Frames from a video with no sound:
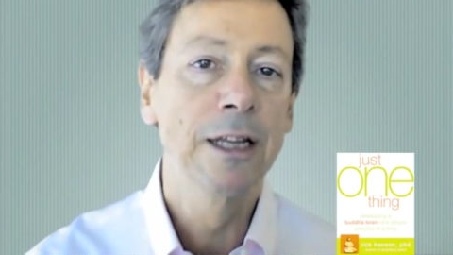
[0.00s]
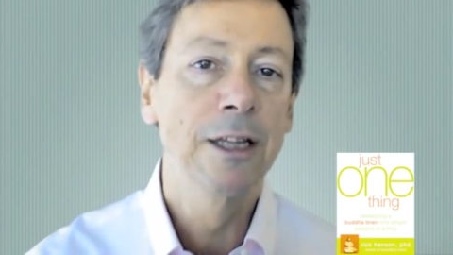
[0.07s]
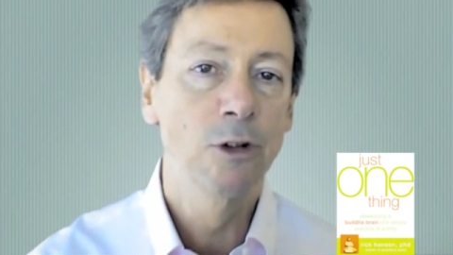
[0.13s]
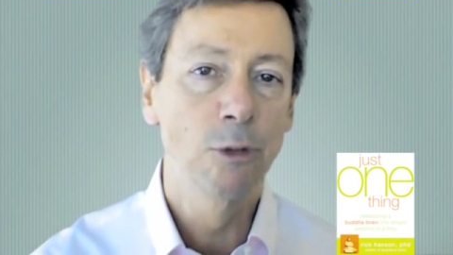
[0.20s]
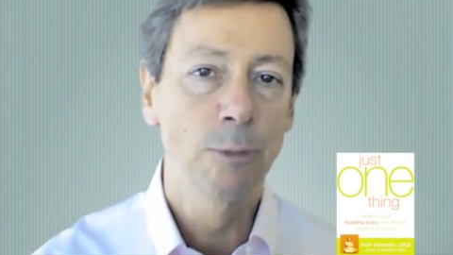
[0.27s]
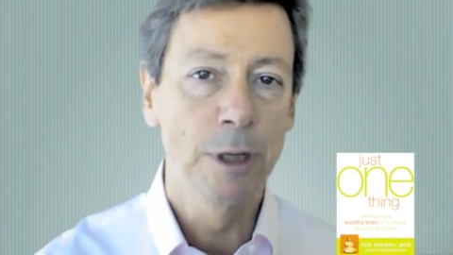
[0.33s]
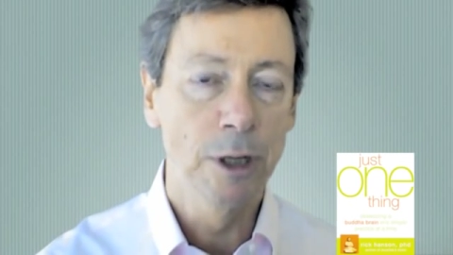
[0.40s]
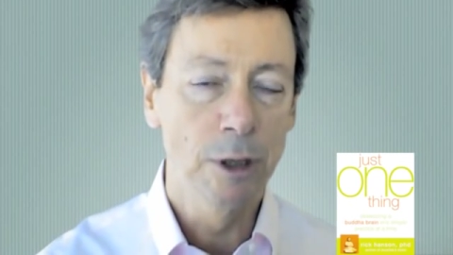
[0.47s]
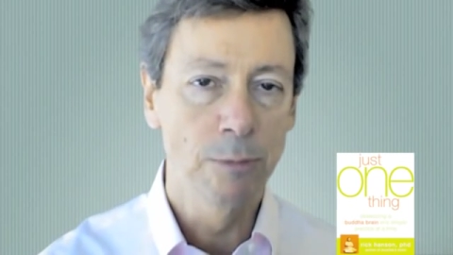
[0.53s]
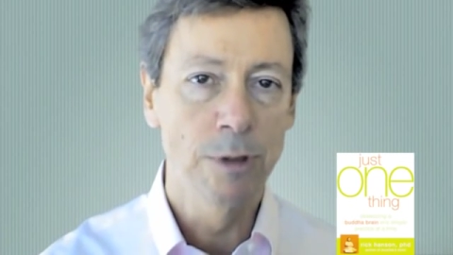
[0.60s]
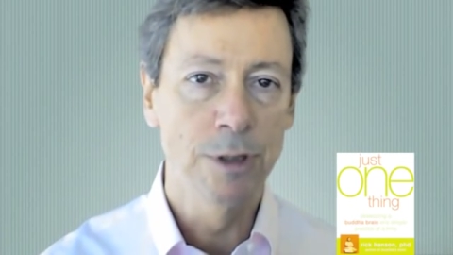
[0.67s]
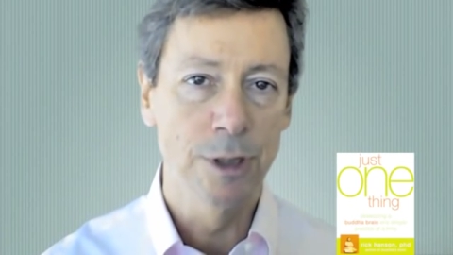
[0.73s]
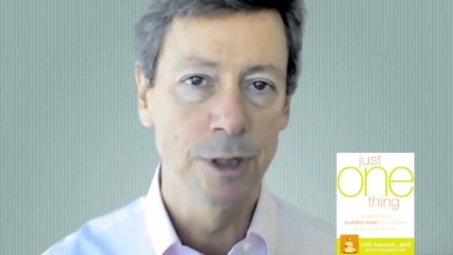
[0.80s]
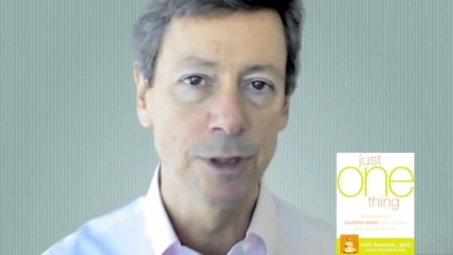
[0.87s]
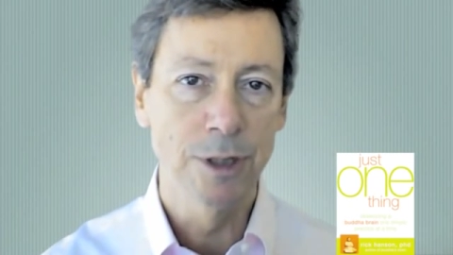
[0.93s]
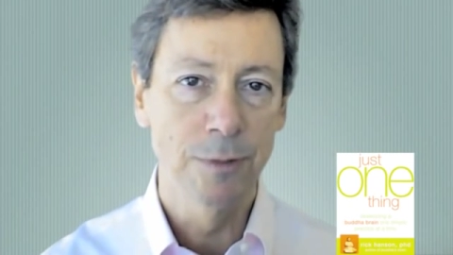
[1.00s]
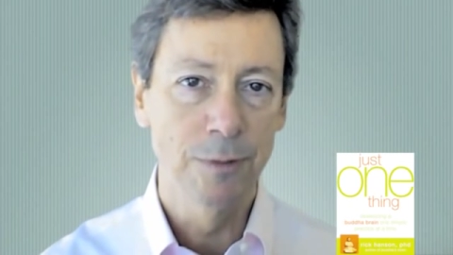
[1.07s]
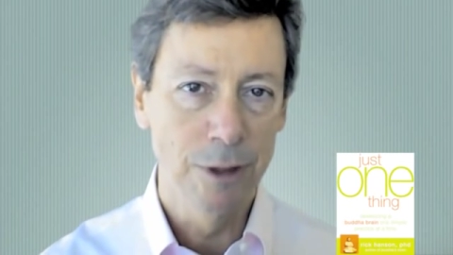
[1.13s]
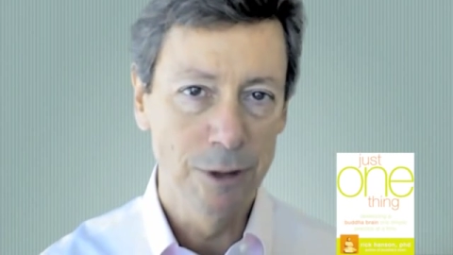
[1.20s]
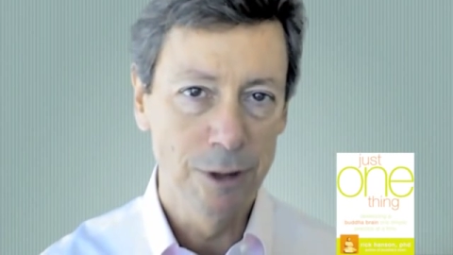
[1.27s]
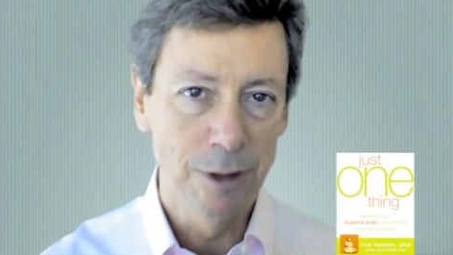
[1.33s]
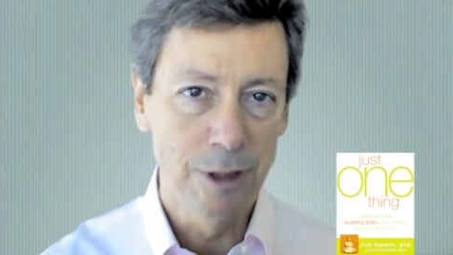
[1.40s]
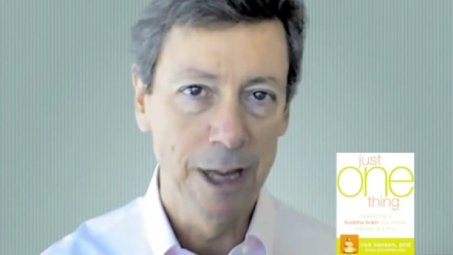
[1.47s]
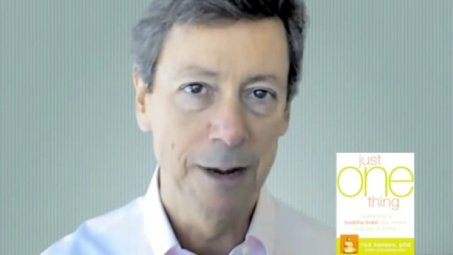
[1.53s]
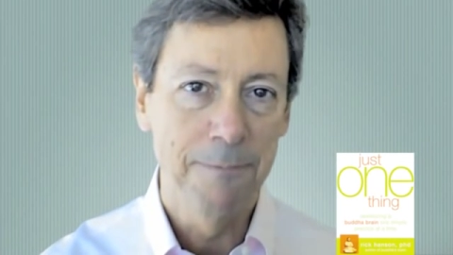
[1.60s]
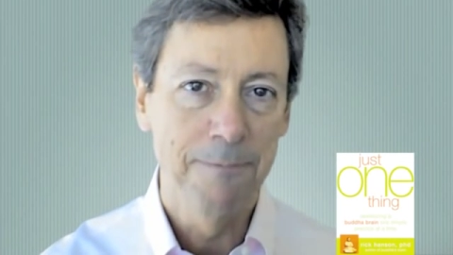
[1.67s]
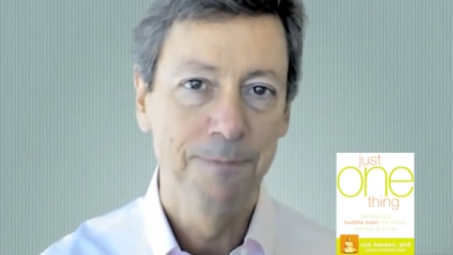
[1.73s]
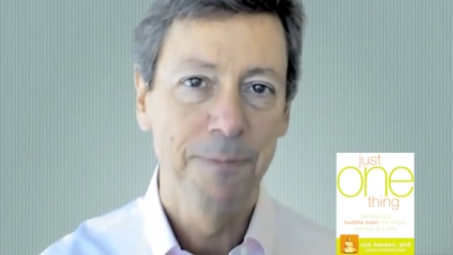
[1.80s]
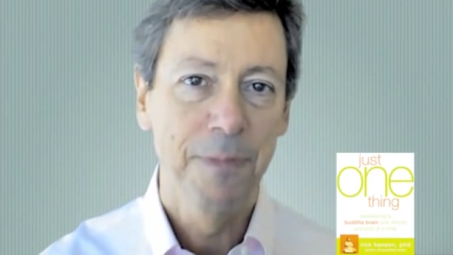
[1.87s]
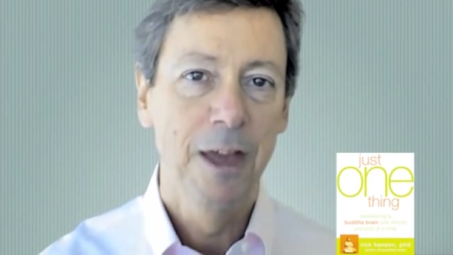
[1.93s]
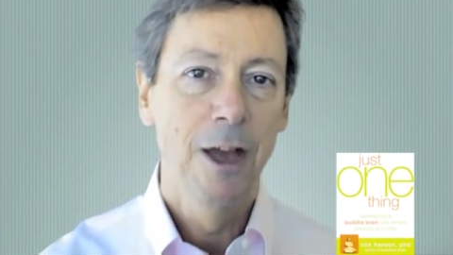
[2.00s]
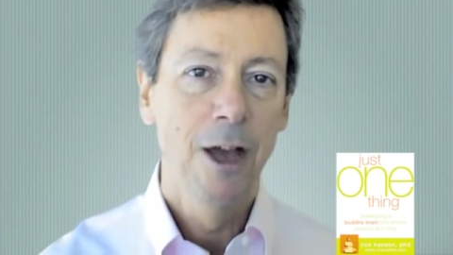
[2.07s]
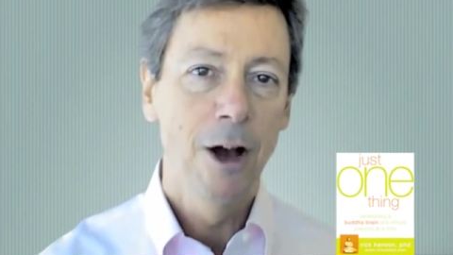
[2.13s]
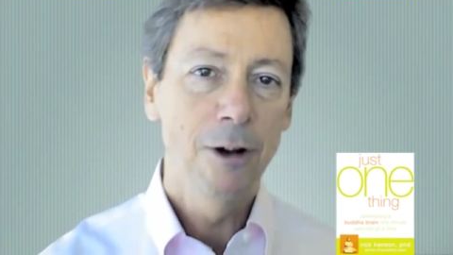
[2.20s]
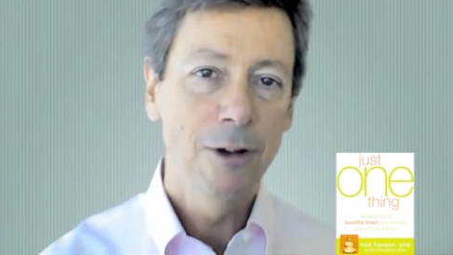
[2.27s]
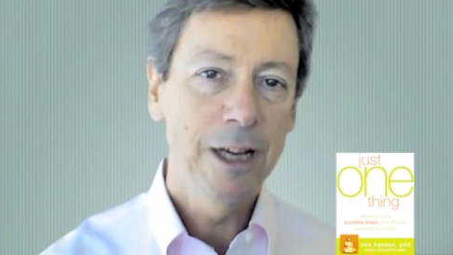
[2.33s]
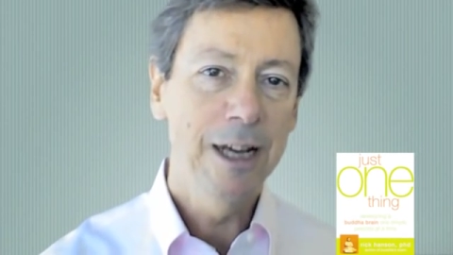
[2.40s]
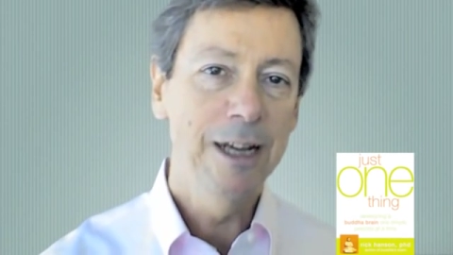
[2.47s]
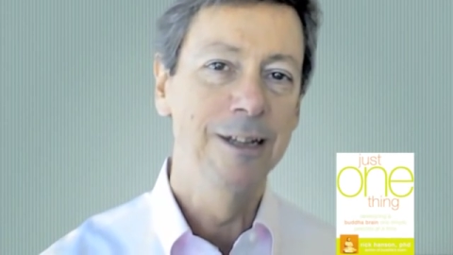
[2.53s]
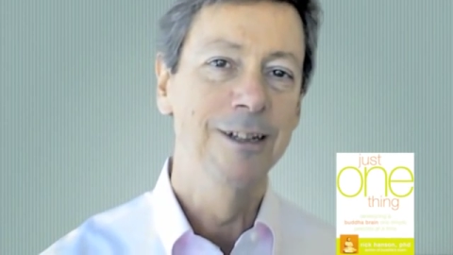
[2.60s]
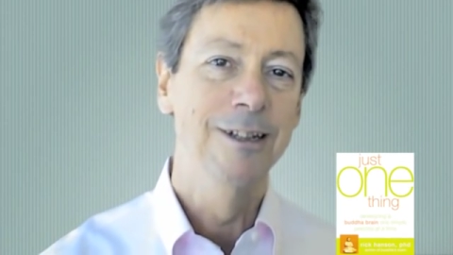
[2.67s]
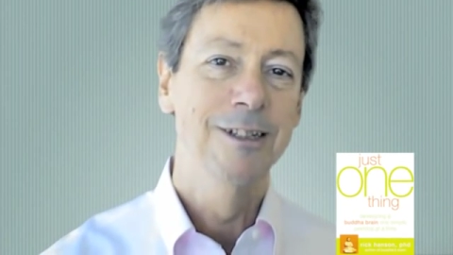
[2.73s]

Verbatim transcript: and there will be good results if you do that. Okay,